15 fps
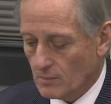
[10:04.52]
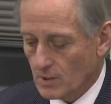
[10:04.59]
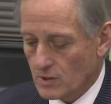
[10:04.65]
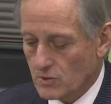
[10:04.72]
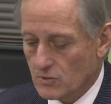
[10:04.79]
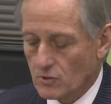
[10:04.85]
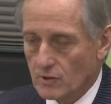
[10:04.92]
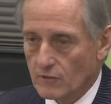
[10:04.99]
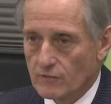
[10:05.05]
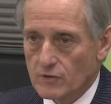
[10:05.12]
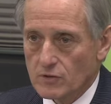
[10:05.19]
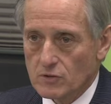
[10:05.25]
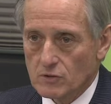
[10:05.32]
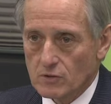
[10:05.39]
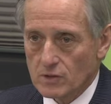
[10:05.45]
Ministry of
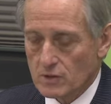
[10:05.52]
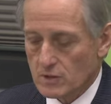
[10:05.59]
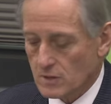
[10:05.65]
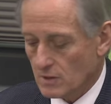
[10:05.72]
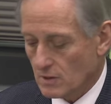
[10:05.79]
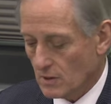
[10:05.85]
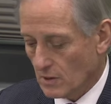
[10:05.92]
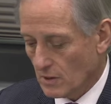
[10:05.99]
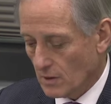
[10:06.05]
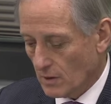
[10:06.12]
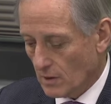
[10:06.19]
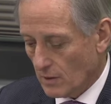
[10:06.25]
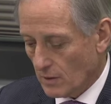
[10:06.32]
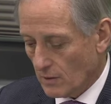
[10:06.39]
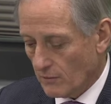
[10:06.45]
Fisheries.
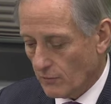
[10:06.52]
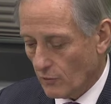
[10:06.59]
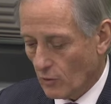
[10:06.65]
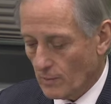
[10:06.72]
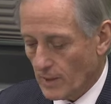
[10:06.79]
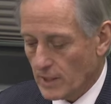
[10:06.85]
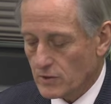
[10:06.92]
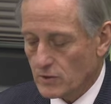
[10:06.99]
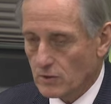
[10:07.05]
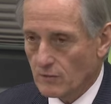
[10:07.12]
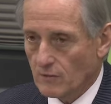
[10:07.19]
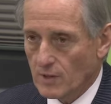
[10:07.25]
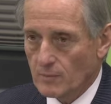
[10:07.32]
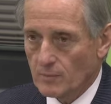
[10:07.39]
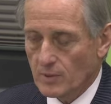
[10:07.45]
The formation
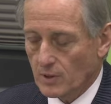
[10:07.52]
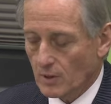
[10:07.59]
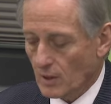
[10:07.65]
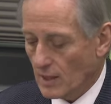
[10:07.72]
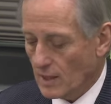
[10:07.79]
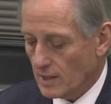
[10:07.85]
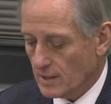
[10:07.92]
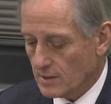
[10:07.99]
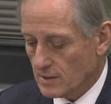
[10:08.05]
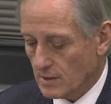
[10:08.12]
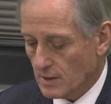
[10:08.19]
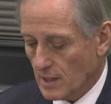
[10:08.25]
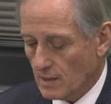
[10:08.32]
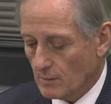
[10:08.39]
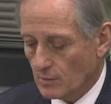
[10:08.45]
of MPI has
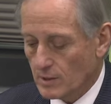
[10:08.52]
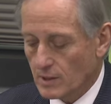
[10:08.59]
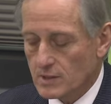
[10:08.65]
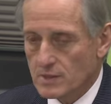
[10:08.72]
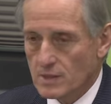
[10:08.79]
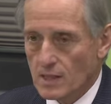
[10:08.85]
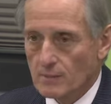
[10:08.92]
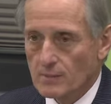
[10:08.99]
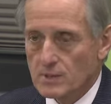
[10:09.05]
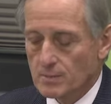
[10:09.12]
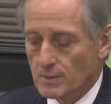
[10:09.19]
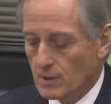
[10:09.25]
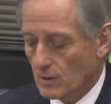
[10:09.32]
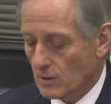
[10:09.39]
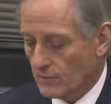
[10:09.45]
enabled the
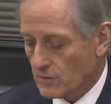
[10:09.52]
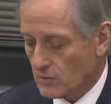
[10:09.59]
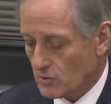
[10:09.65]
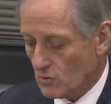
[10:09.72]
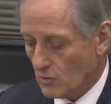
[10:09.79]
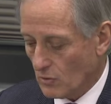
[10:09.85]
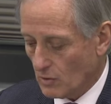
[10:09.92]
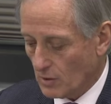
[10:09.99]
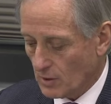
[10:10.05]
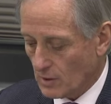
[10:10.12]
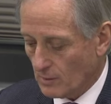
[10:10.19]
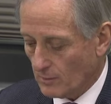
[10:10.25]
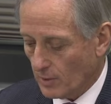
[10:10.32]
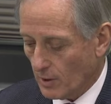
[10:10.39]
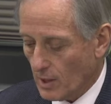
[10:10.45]
establishment of a stronger
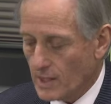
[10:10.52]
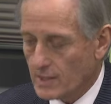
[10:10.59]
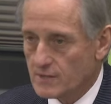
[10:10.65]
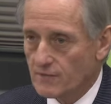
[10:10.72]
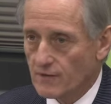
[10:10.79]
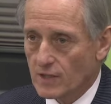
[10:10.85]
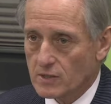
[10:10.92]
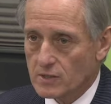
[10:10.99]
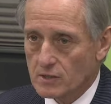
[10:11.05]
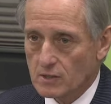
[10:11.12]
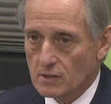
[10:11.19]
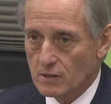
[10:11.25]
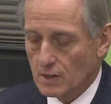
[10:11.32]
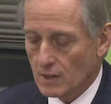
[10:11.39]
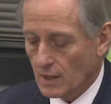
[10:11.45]
compliance
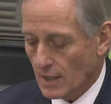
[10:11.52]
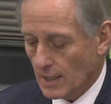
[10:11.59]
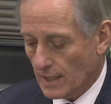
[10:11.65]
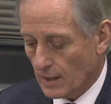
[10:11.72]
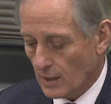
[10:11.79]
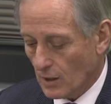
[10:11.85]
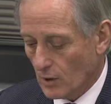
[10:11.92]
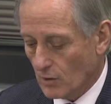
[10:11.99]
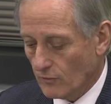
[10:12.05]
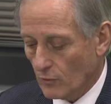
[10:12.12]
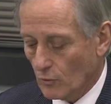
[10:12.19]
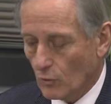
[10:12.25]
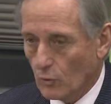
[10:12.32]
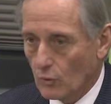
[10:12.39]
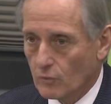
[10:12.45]
function and
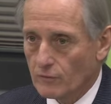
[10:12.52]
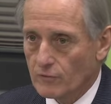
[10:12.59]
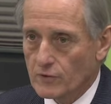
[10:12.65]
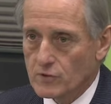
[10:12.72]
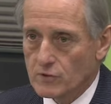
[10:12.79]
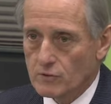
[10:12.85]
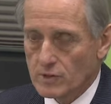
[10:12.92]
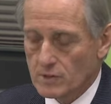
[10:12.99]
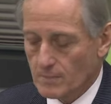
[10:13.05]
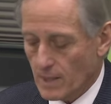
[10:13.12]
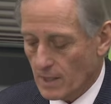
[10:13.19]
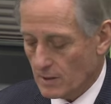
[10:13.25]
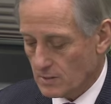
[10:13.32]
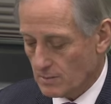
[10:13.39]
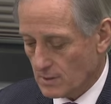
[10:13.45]
overall fisheries
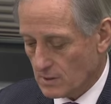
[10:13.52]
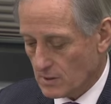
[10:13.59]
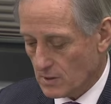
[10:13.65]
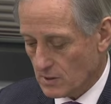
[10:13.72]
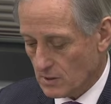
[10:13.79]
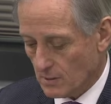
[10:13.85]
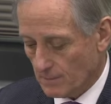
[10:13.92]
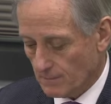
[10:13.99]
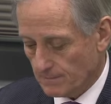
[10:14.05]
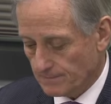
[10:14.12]
management system.